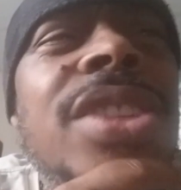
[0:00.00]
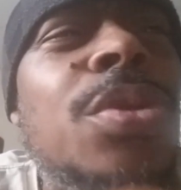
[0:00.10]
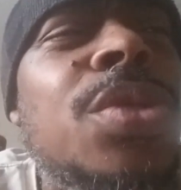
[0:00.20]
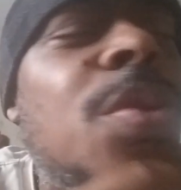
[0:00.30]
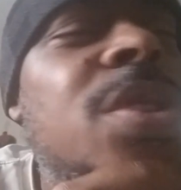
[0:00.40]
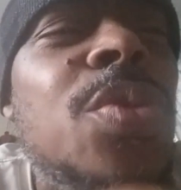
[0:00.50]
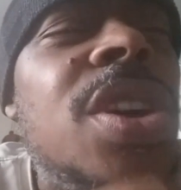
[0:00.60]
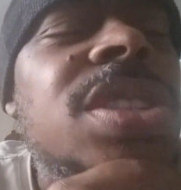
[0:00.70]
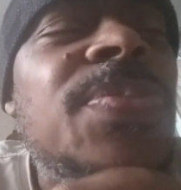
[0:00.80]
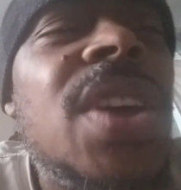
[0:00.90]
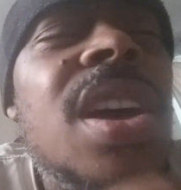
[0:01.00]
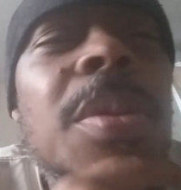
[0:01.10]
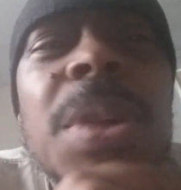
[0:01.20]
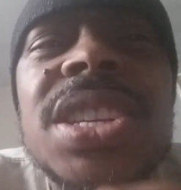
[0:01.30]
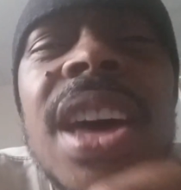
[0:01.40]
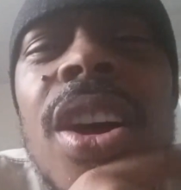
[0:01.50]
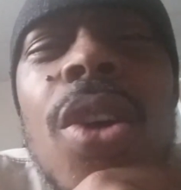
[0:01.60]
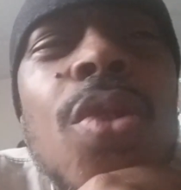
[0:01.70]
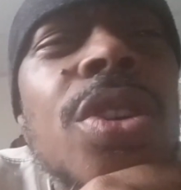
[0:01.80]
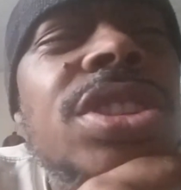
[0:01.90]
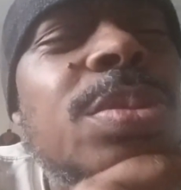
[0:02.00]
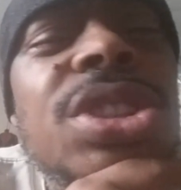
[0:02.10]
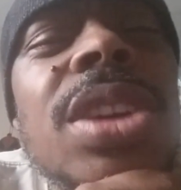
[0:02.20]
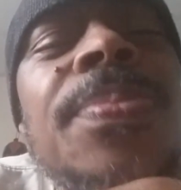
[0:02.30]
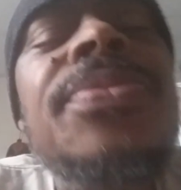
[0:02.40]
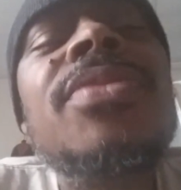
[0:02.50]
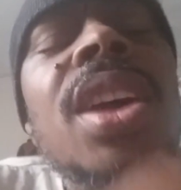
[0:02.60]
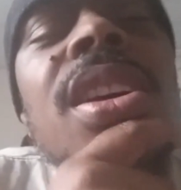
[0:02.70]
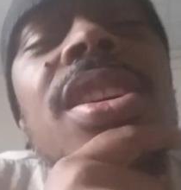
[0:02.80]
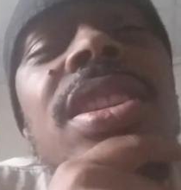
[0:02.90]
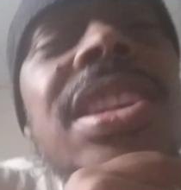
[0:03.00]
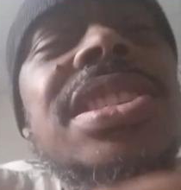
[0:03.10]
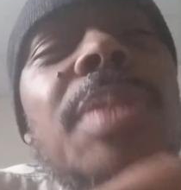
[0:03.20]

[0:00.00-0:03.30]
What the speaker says: I don't know what it was, Betel or some shit. At least